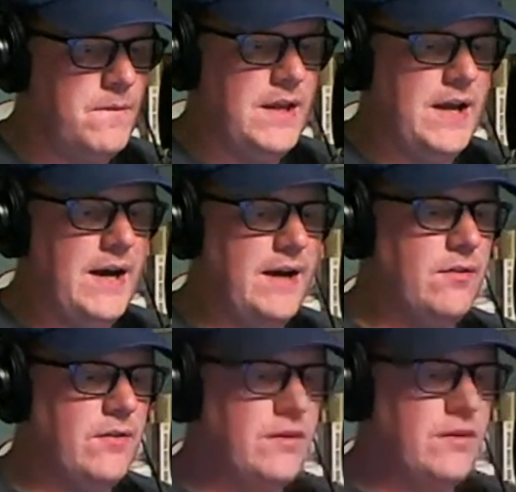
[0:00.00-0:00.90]
Yeah, I do
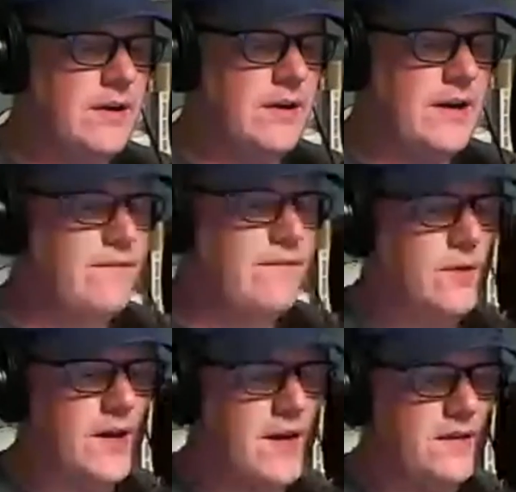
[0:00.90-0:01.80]
not feel like
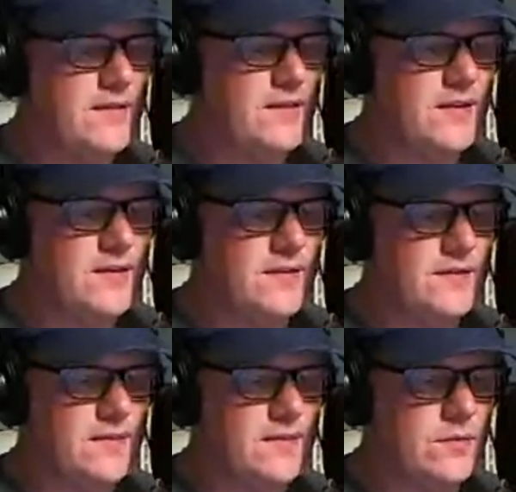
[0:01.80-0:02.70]
doing editing
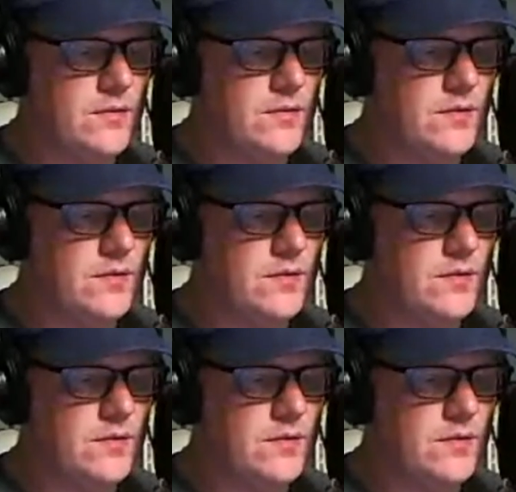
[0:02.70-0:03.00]
tonight, so.